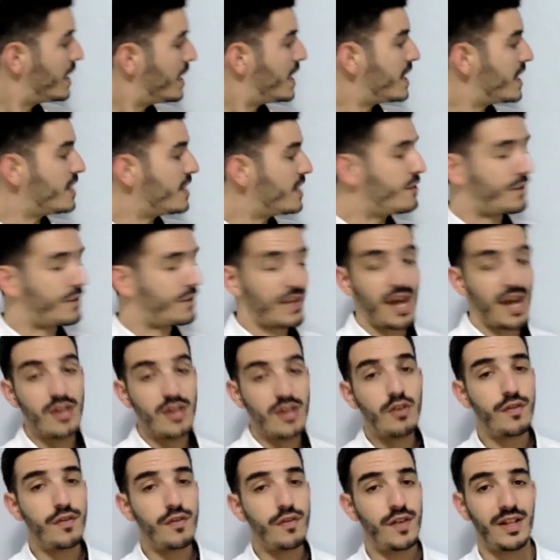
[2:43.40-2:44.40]
If now
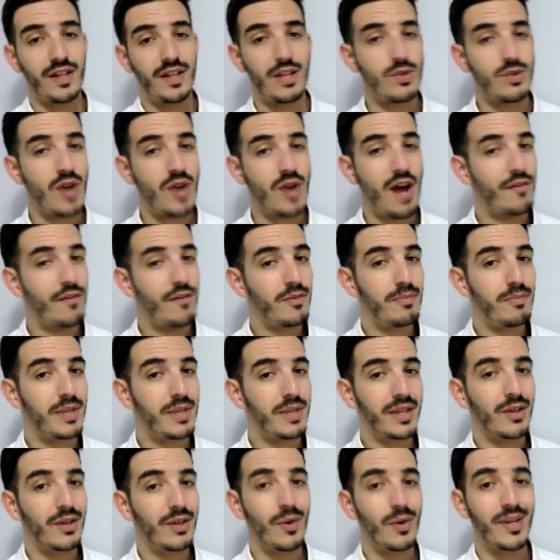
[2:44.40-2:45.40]
you feel that you haven't
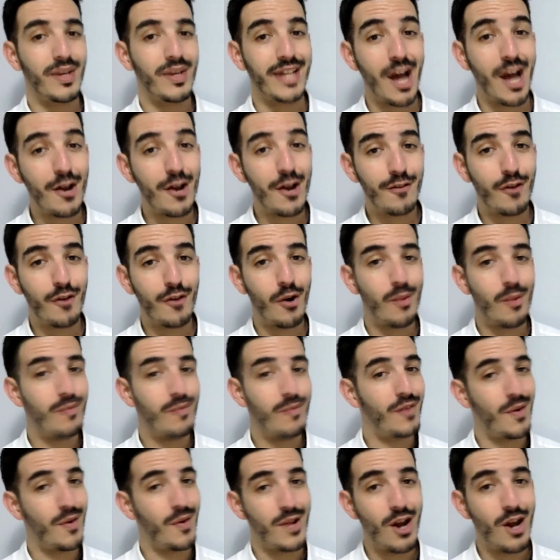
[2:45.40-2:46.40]
been going out of home
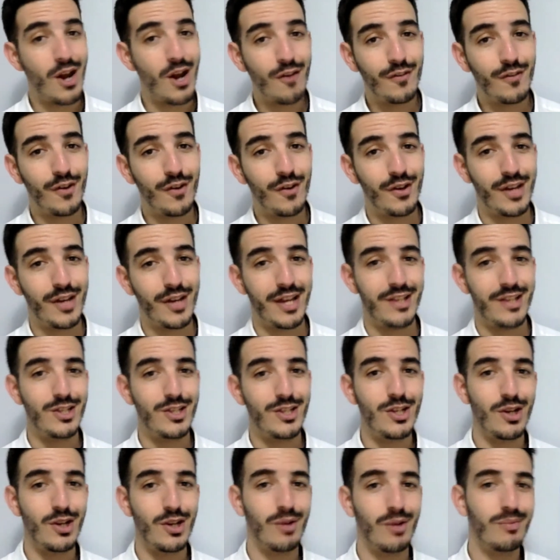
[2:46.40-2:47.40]
very often and
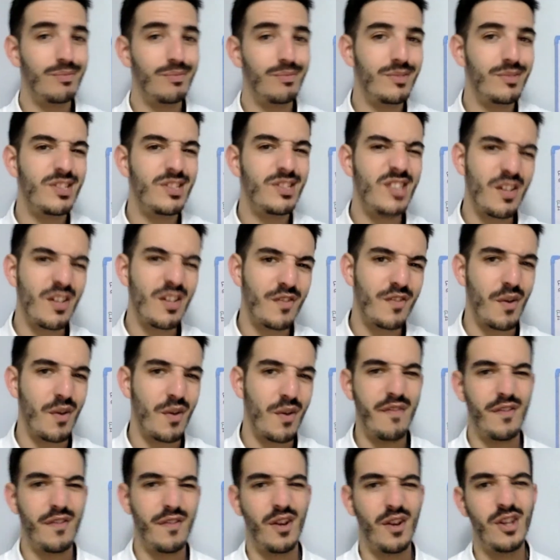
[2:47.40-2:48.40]
it's not
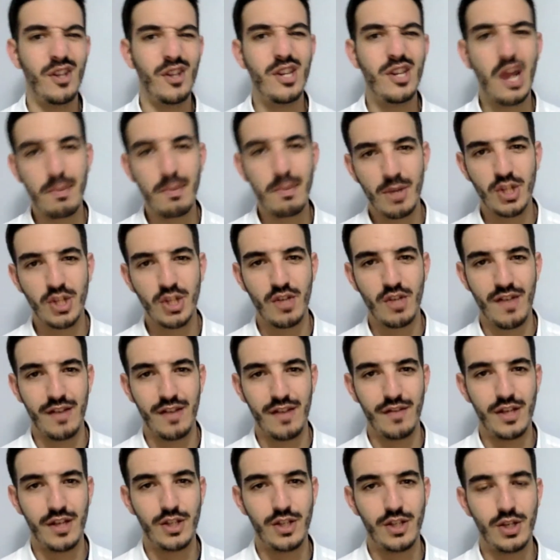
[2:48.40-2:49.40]
very fun, not much of
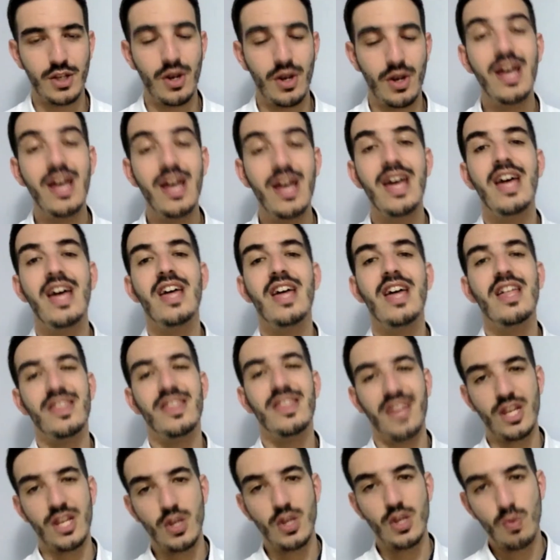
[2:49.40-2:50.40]
adventure,
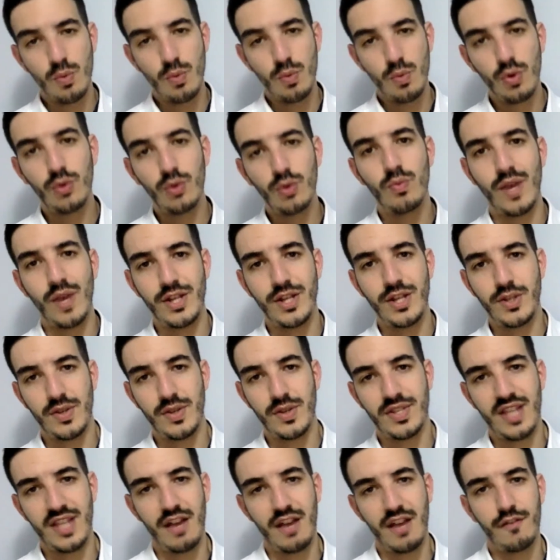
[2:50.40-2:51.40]
then you would rate
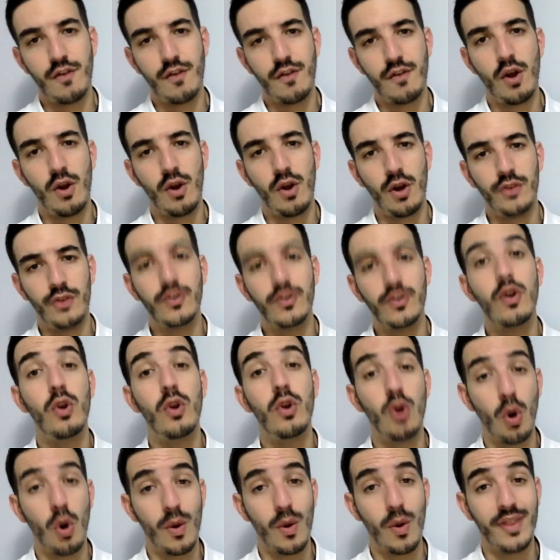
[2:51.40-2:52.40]
yourself a lot
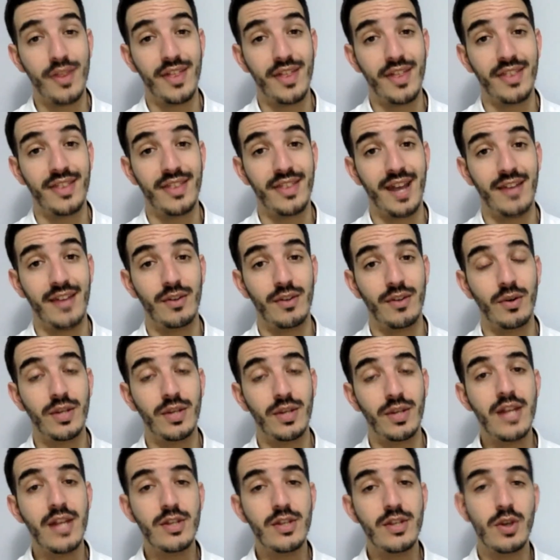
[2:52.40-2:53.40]
lower than that,
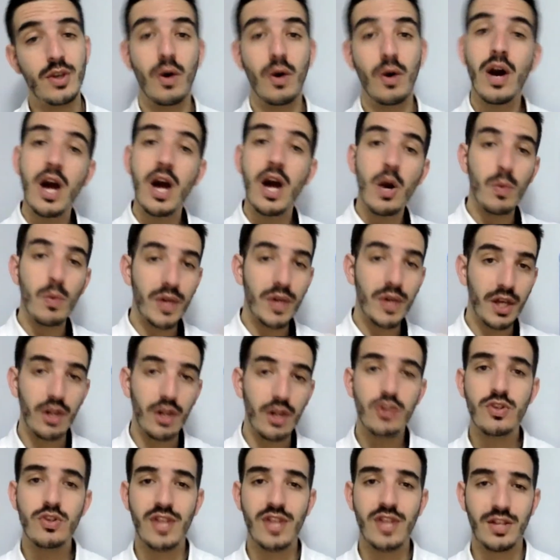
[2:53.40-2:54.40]
okay? So we're
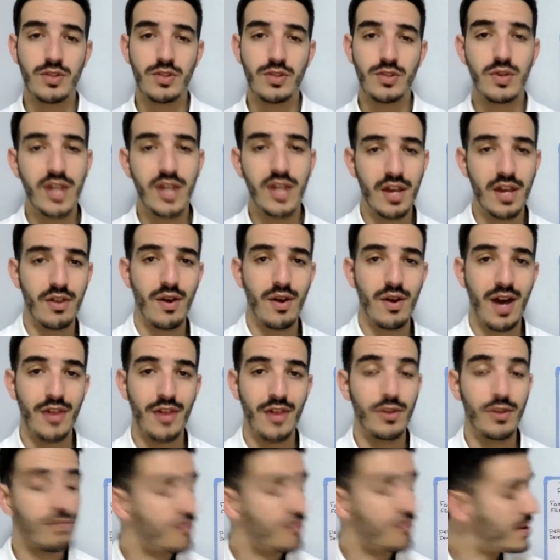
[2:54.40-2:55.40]
gonna do that together
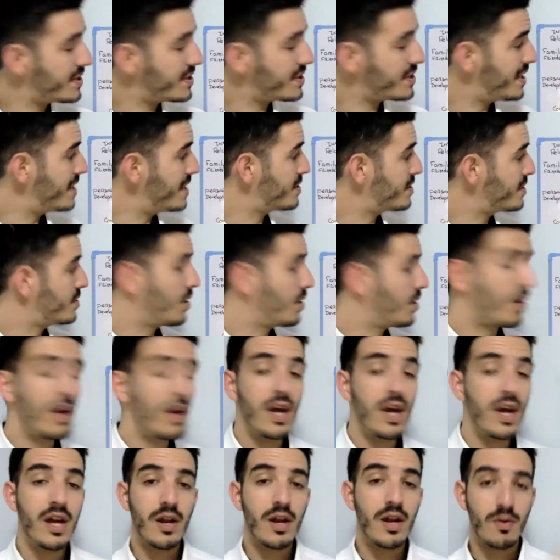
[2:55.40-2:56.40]
at the process. So
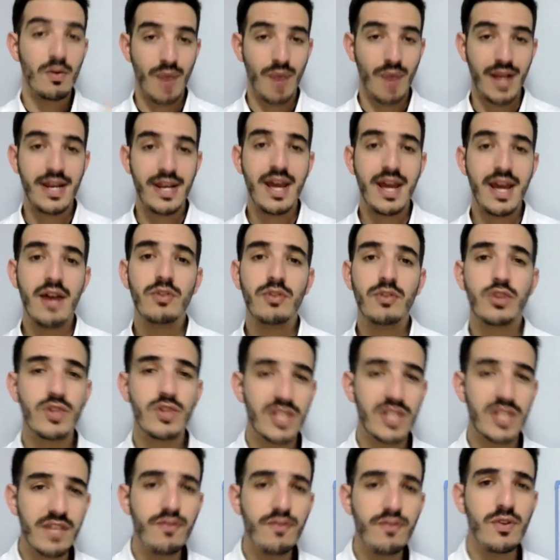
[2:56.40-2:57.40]
right now,
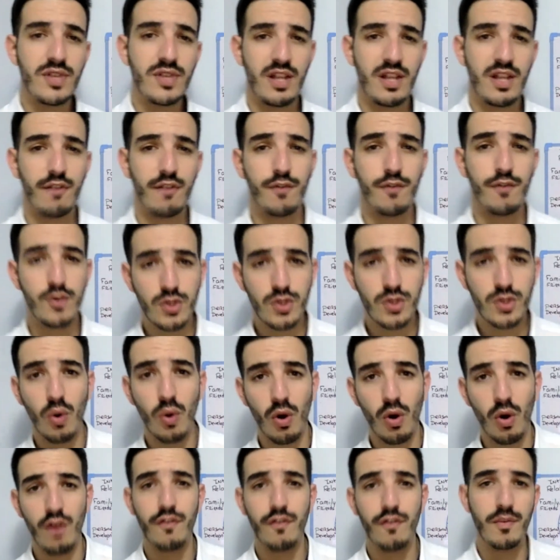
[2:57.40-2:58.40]
just give yourself a
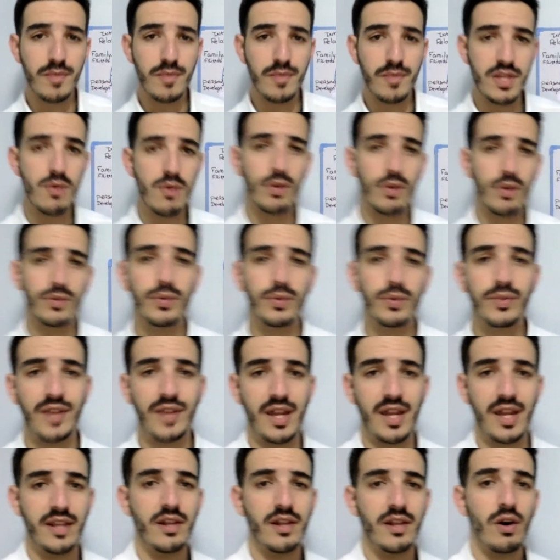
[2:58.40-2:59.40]
score from 0 to
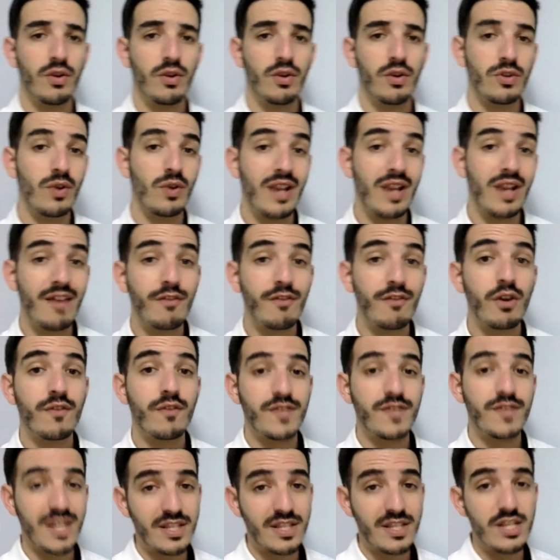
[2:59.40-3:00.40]
10 on your level
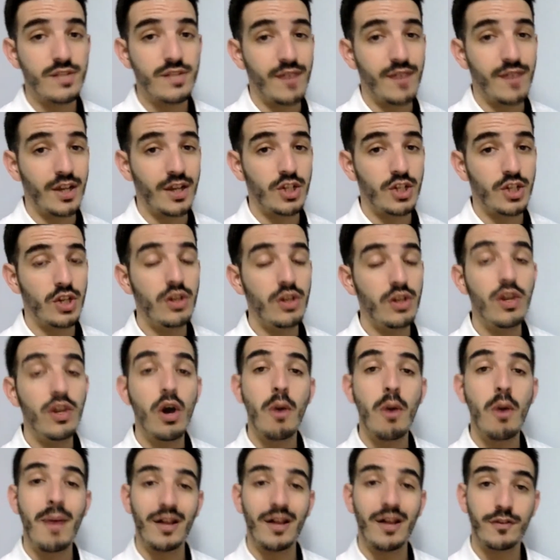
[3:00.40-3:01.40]
of satisfaction about